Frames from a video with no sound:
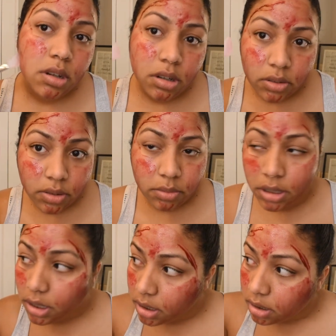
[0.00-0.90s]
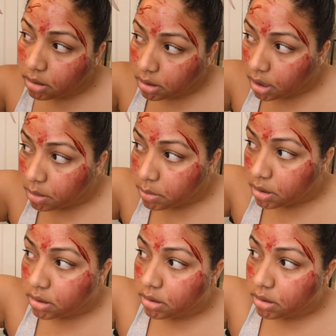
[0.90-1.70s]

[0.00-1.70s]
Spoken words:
Sorry if I'm not getting it on camera.